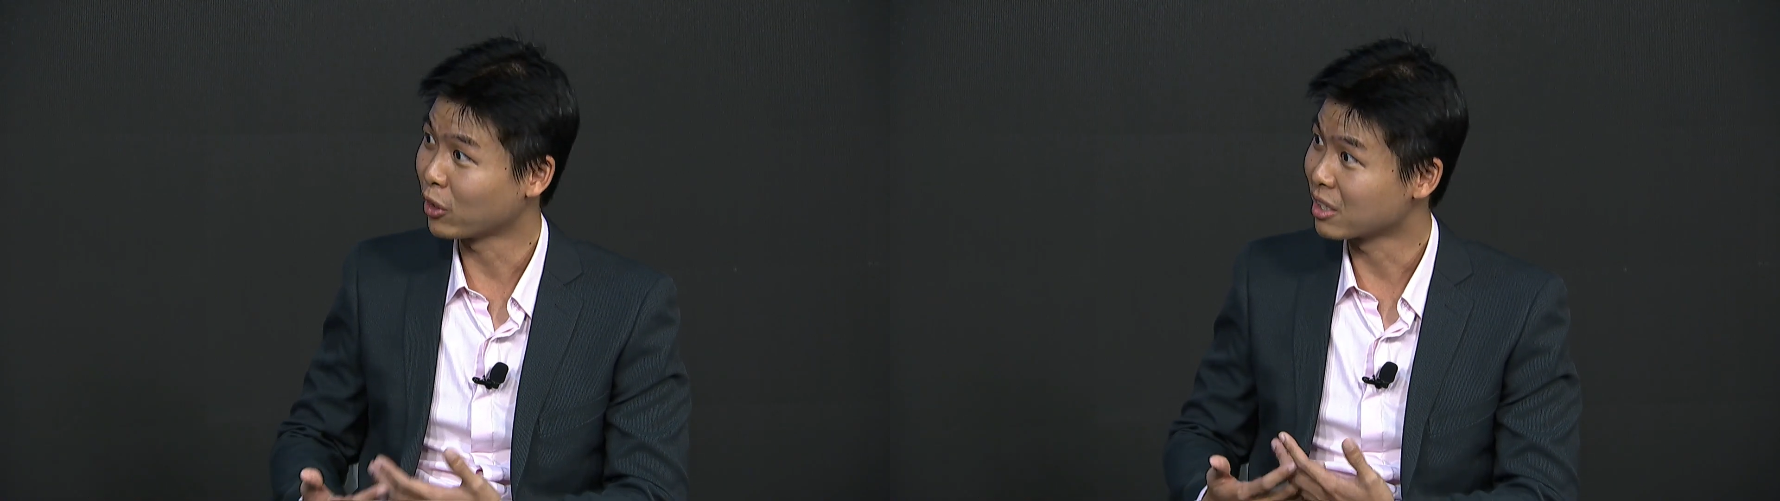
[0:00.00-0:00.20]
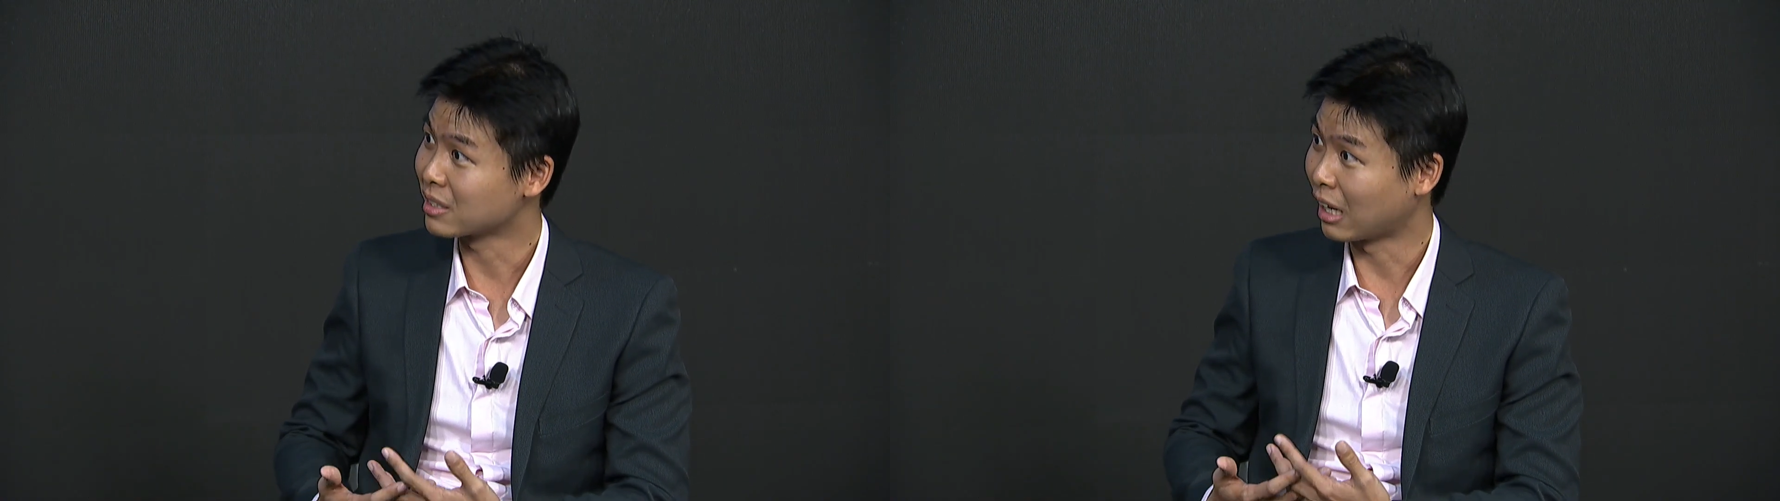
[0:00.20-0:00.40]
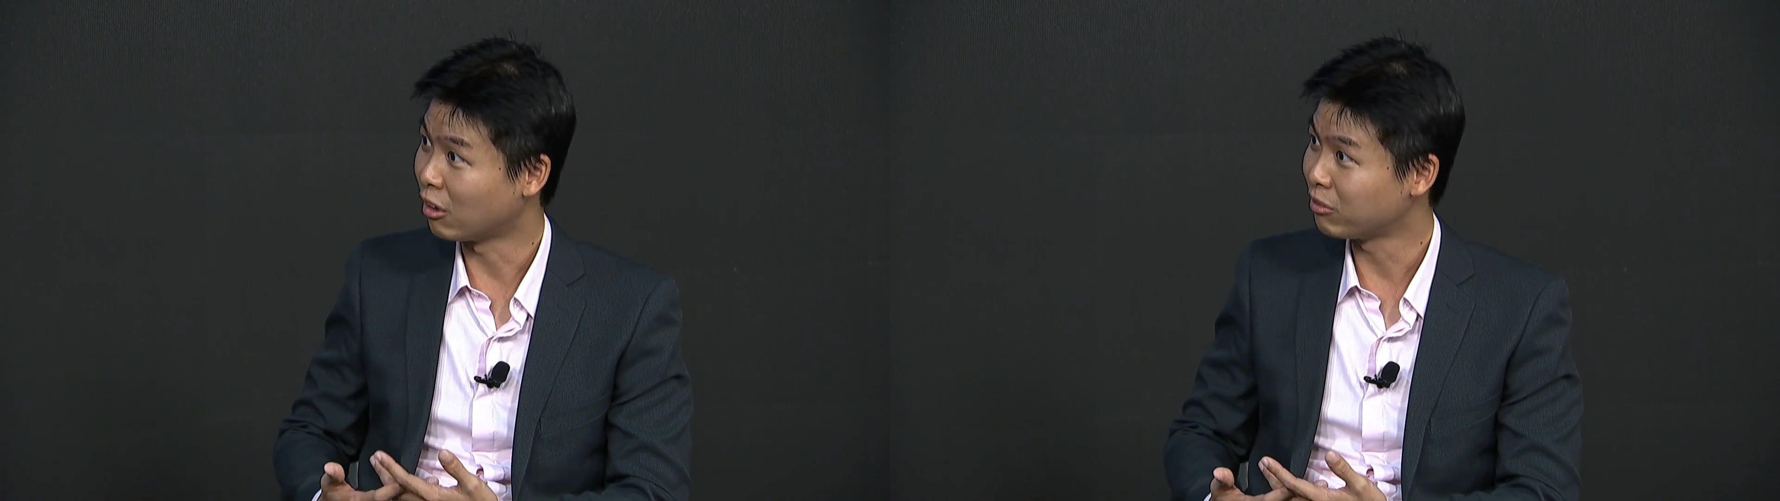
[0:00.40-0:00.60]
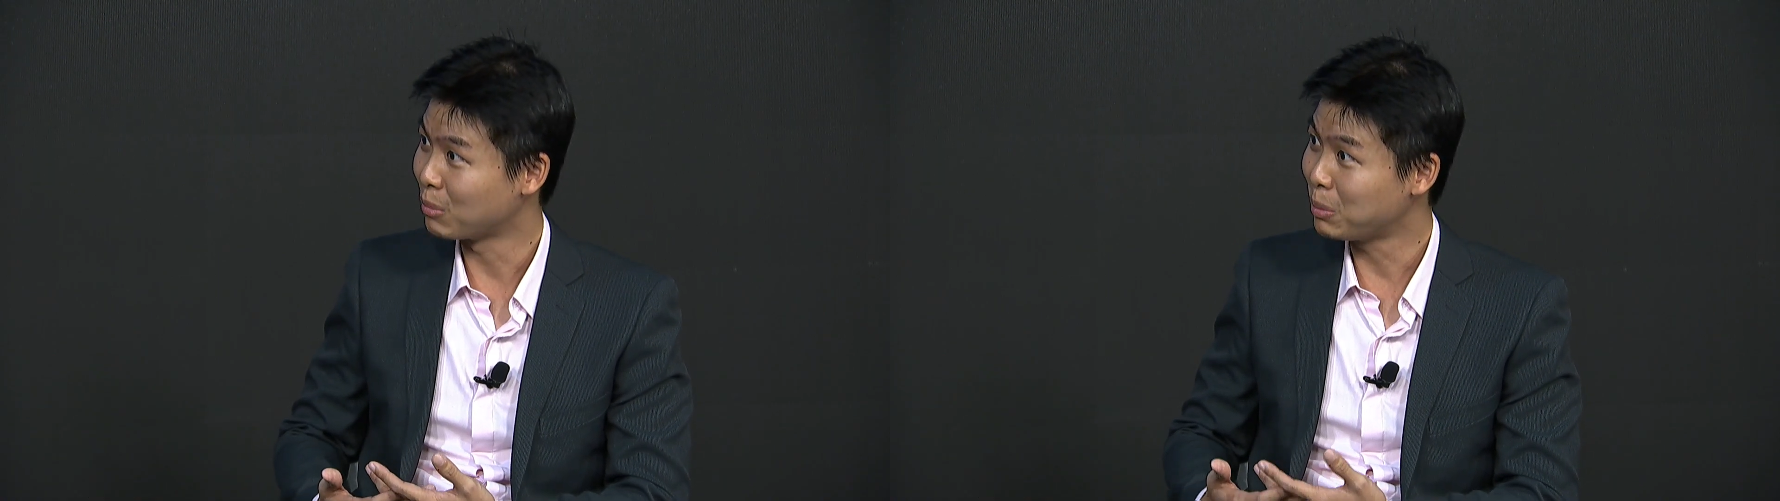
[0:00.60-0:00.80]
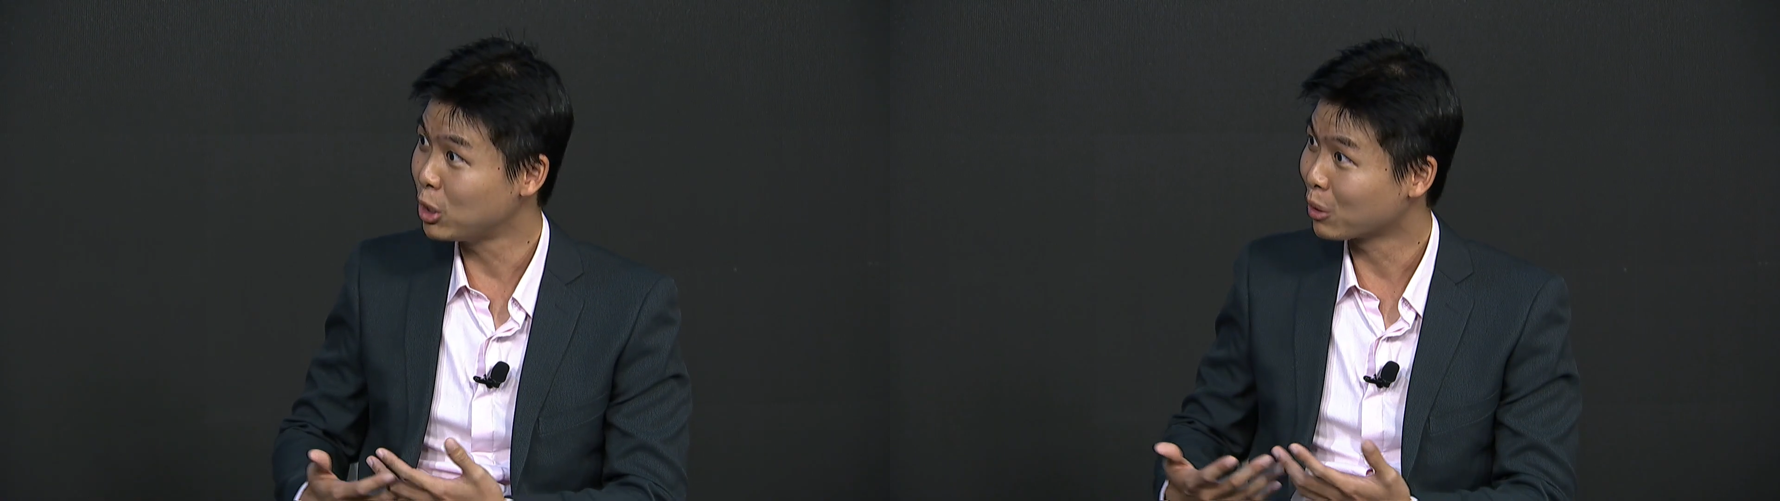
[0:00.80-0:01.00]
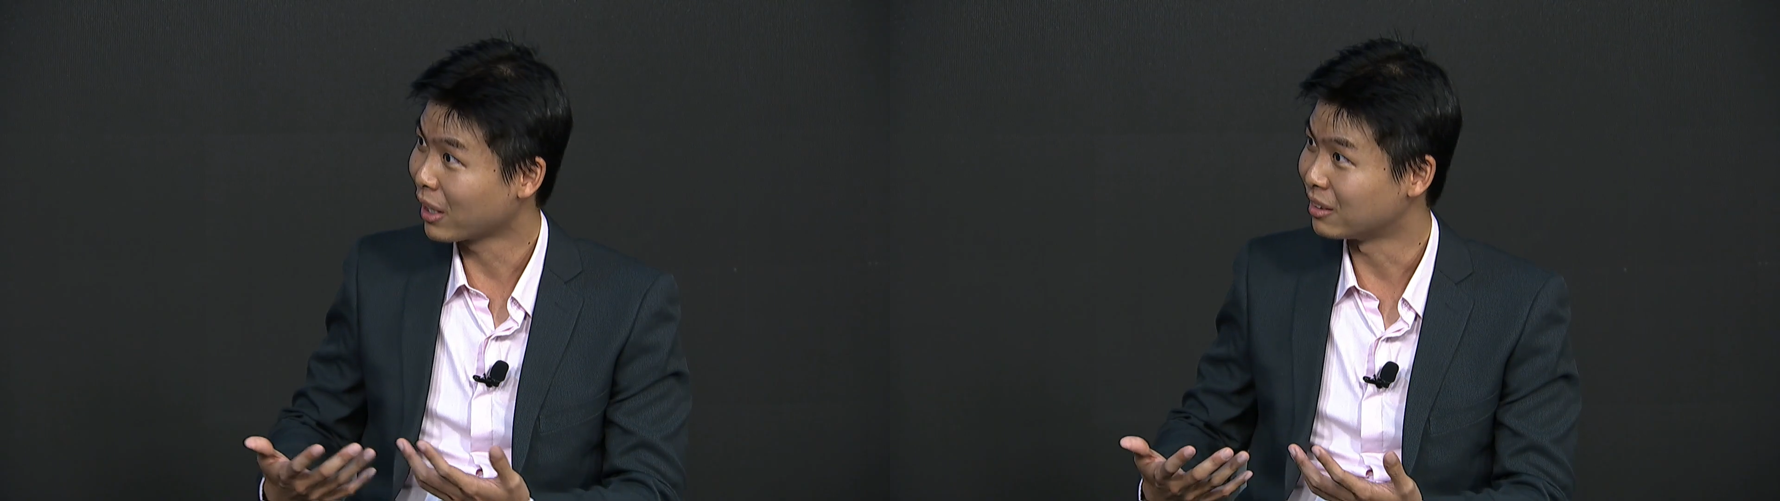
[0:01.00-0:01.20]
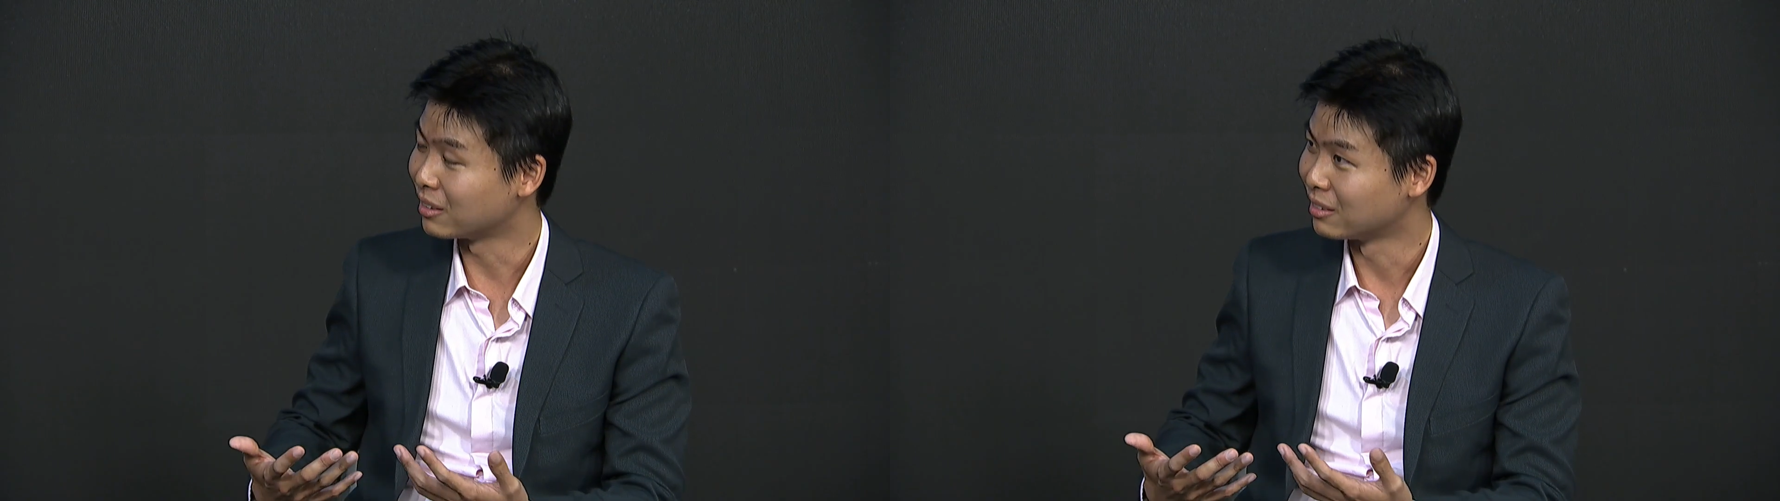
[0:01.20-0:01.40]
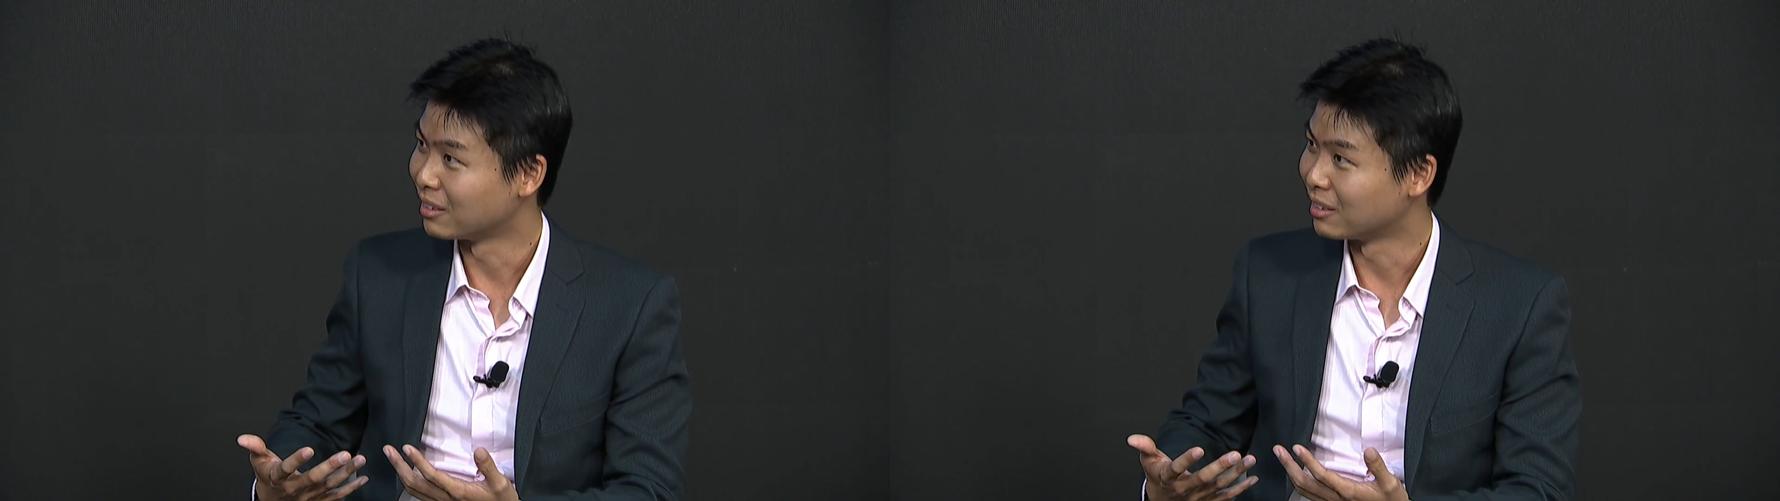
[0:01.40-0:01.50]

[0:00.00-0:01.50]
for yourself, maybe you can,